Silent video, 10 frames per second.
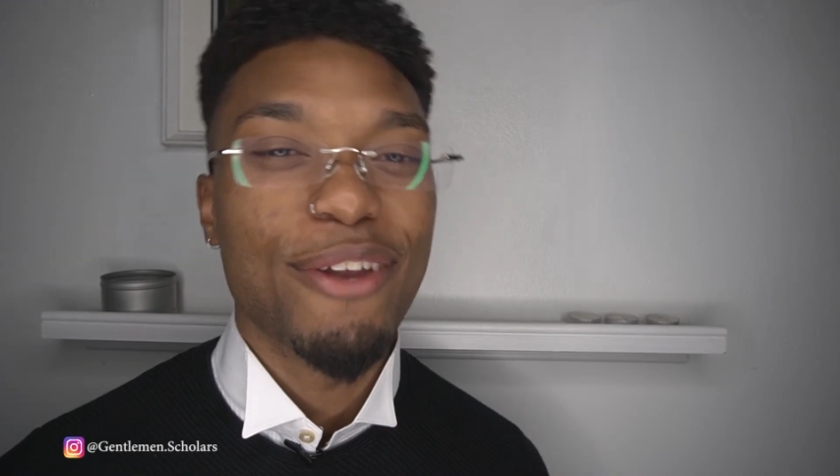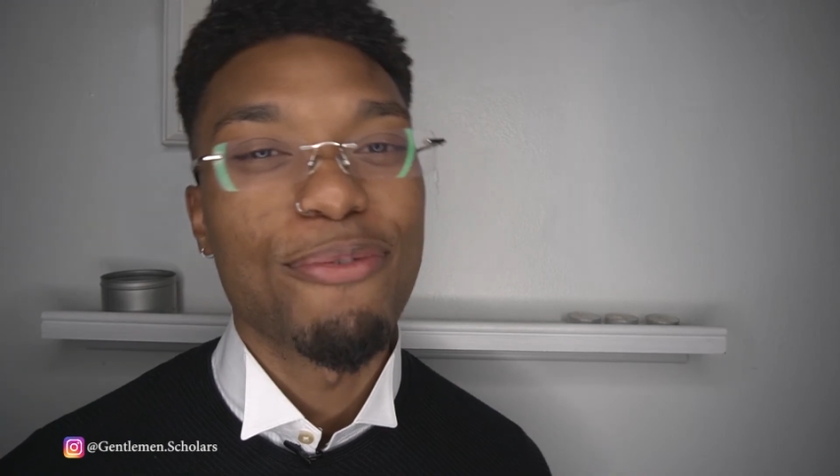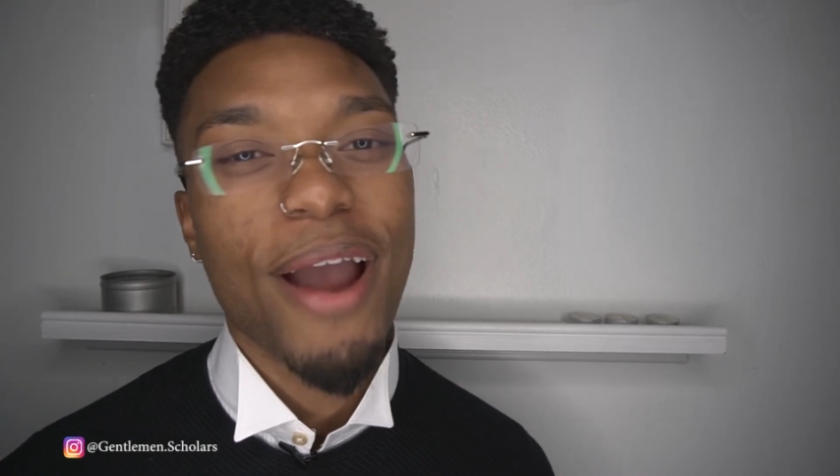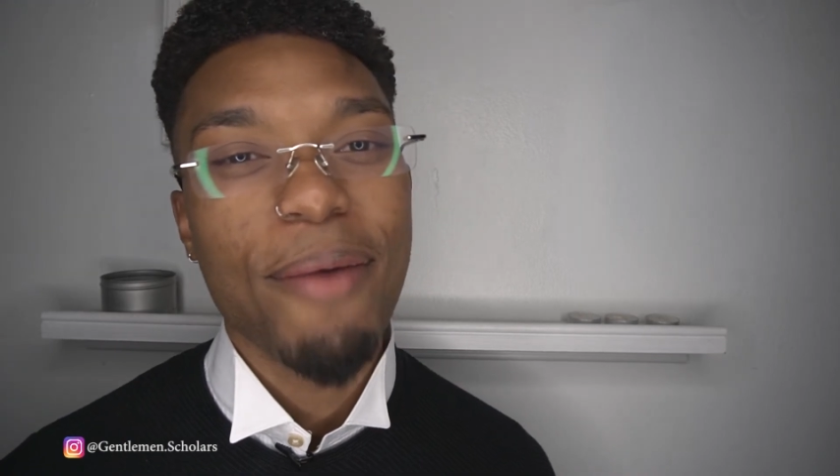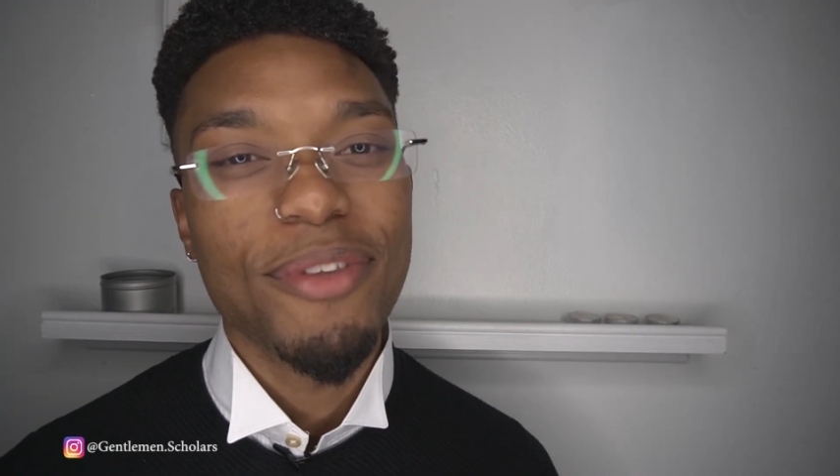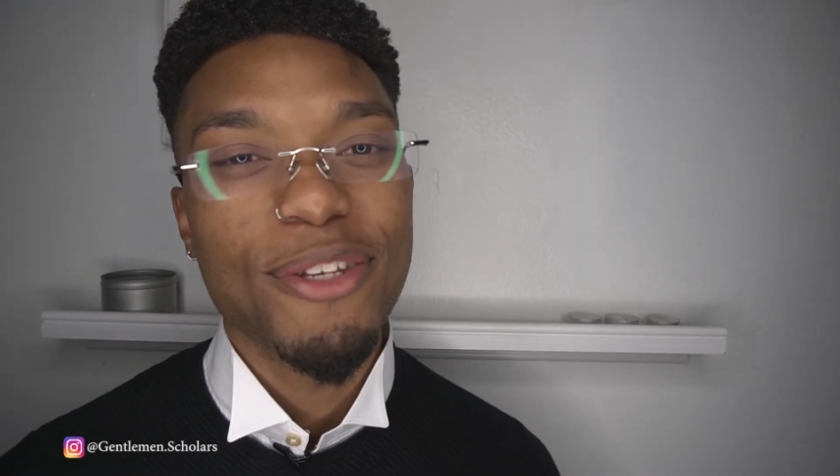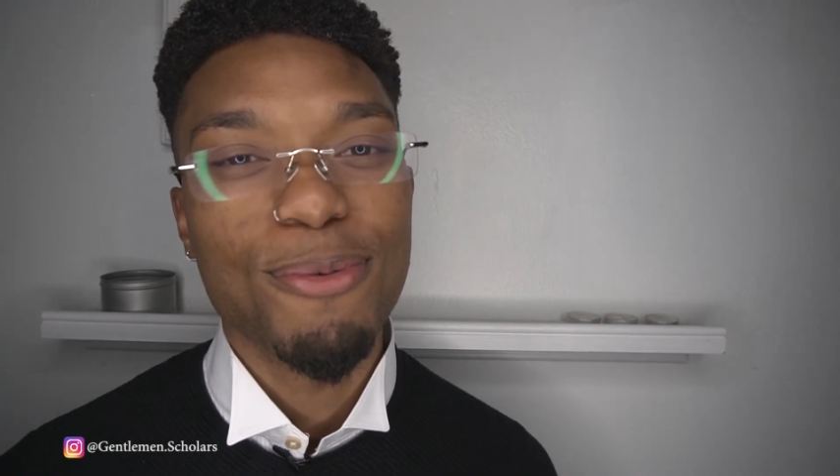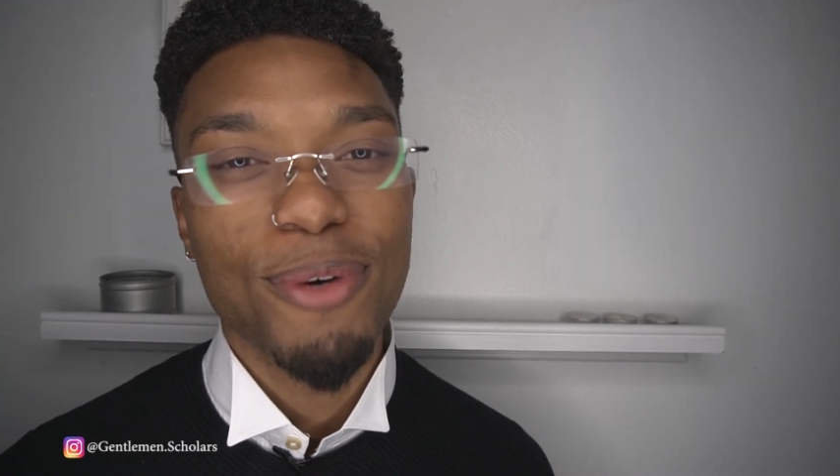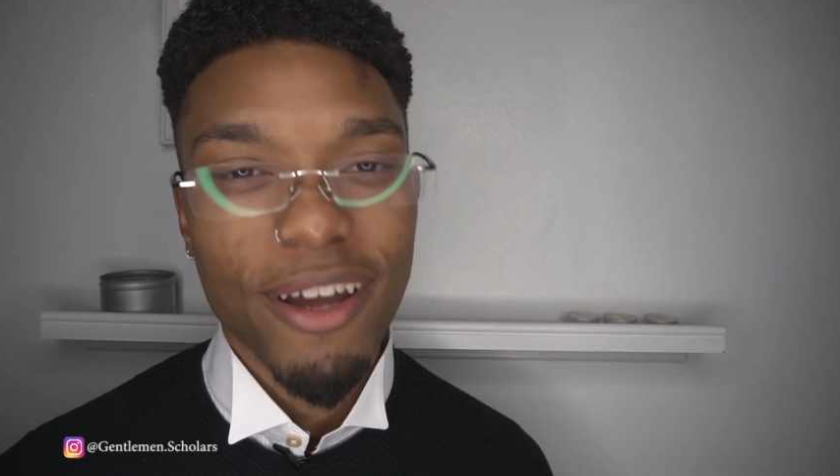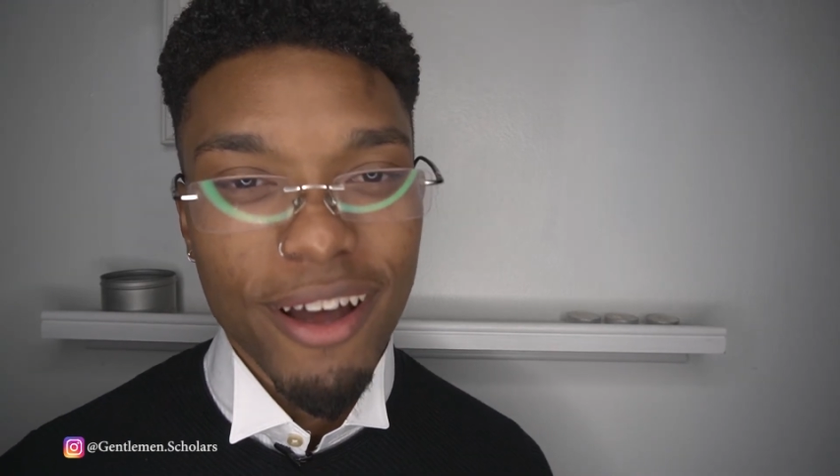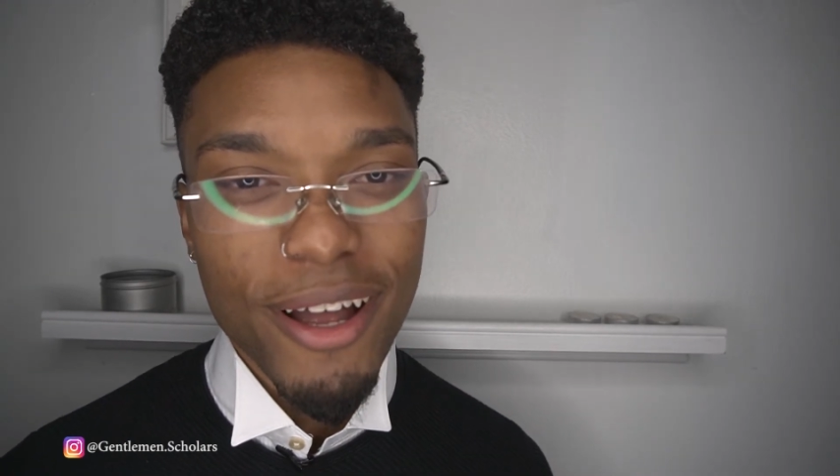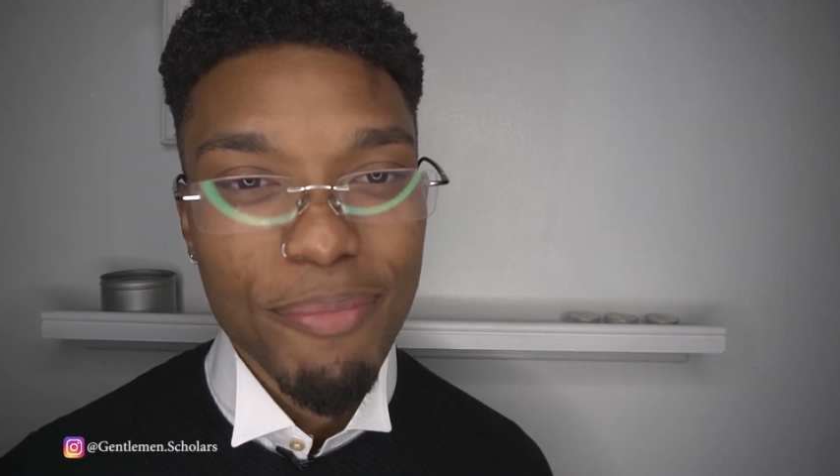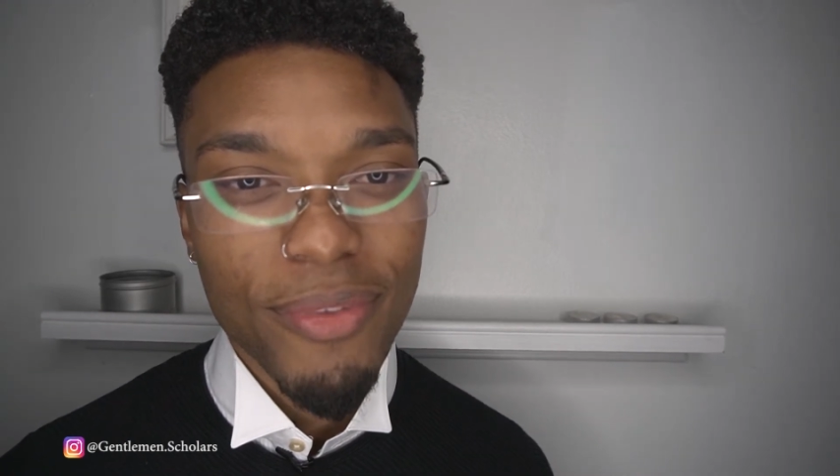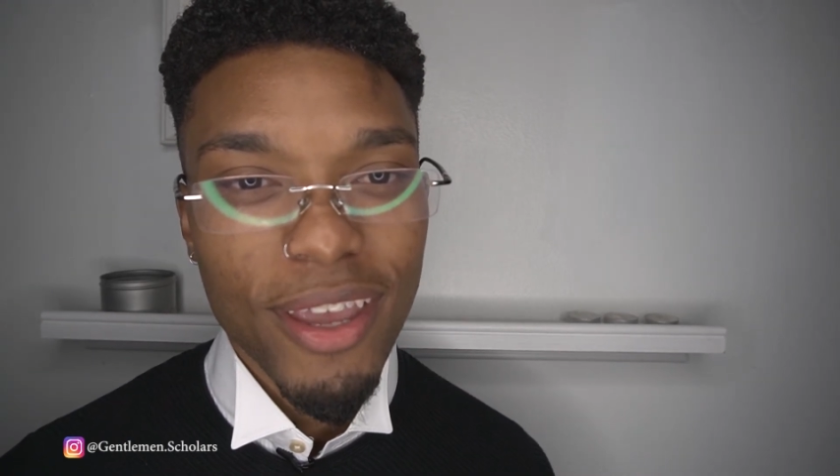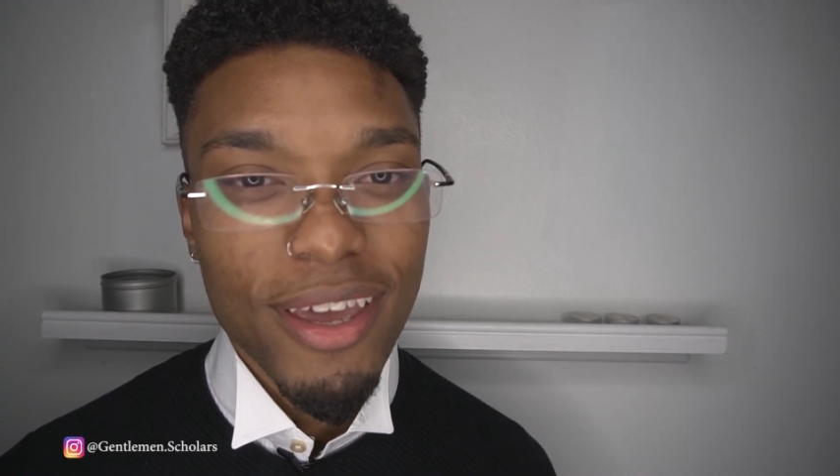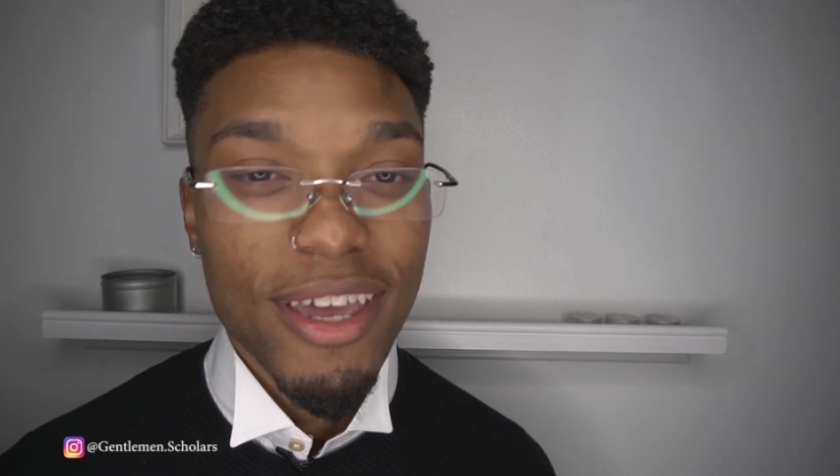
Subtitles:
and wrap this one up.